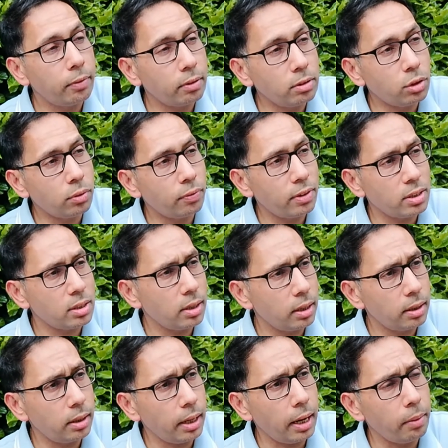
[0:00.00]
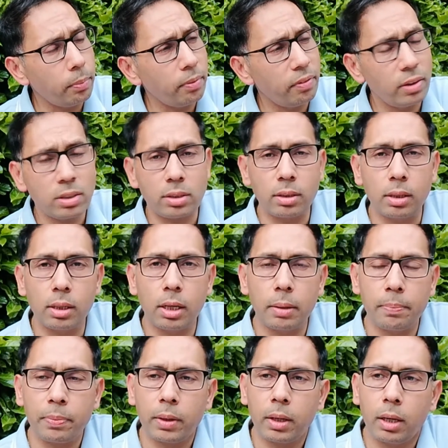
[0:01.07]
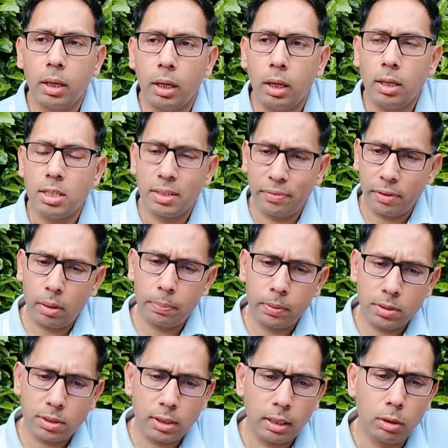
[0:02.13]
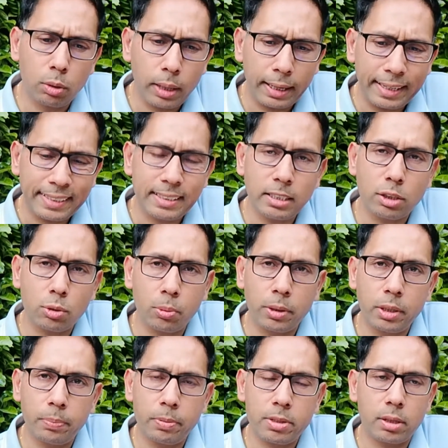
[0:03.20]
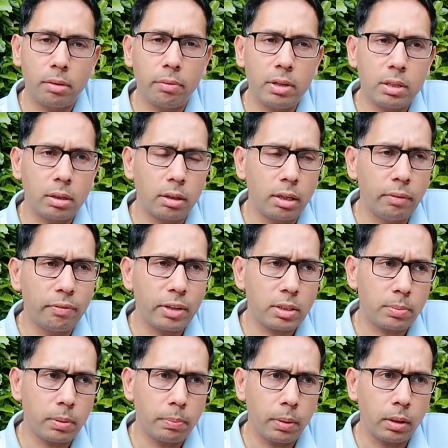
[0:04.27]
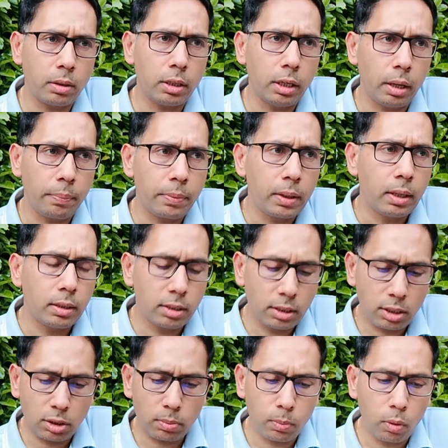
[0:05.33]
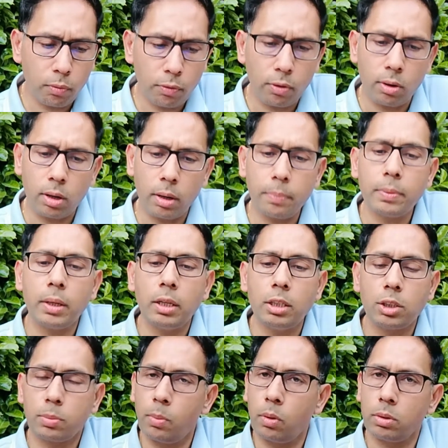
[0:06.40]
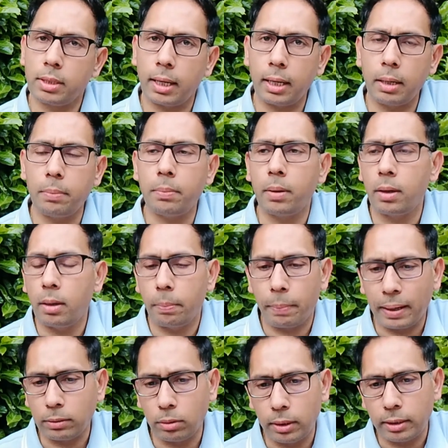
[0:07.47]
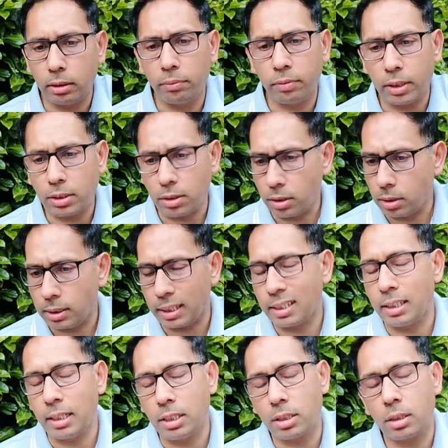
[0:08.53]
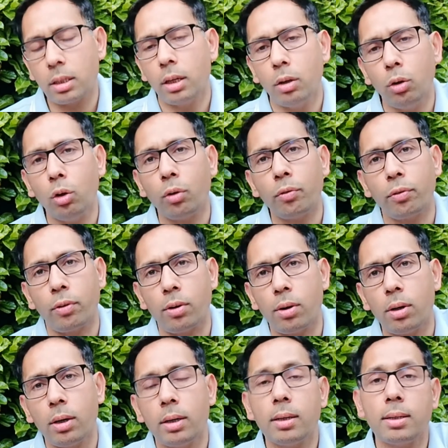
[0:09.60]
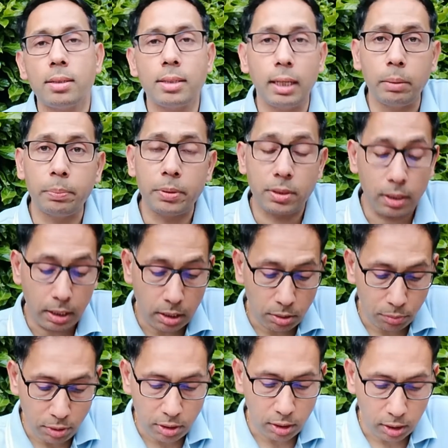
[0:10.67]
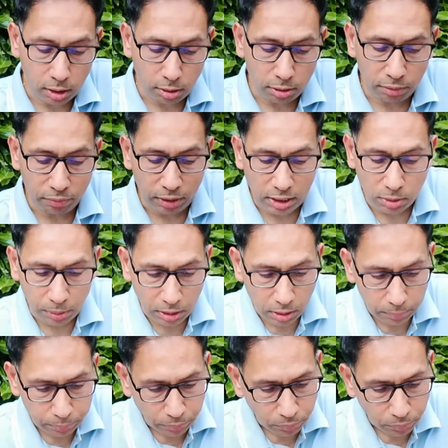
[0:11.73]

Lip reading: sophisticated and professional developers, they look at least 20% return on investment. But this is more for small time buy-to-let investors. At least look for 10% return on investment.